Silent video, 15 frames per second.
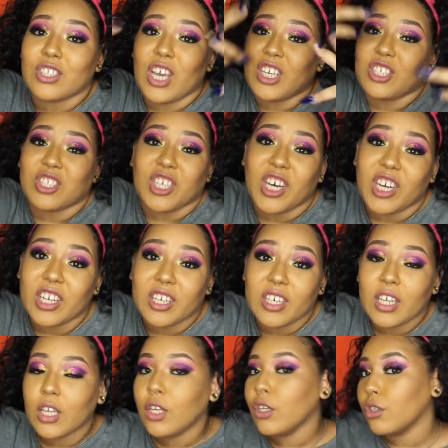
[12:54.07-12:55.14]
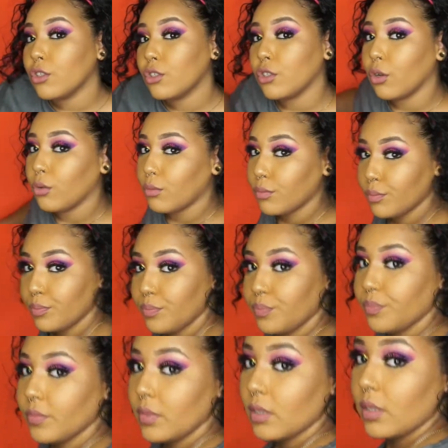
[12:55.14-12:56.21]
I just cut it. So
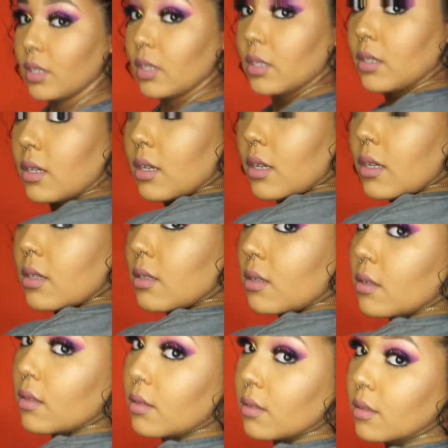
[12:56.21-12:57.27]
this is